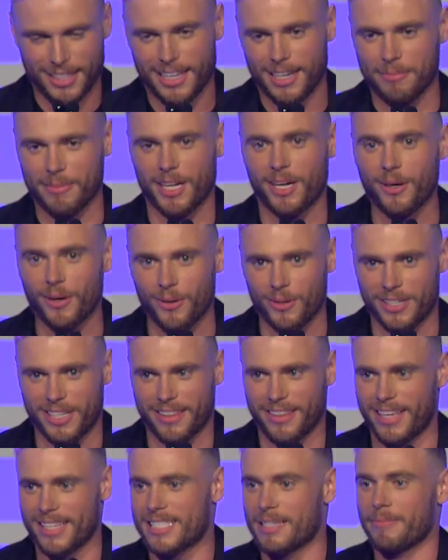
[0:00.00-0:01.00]
I'm like holding
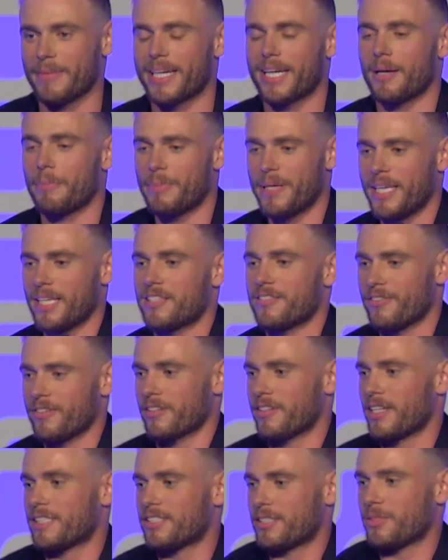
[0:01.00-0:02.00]
this. I'm like, a piece for
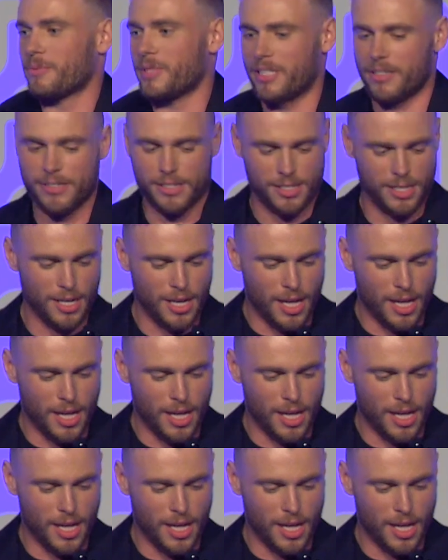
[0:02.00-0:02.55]
Gretchen Wieners.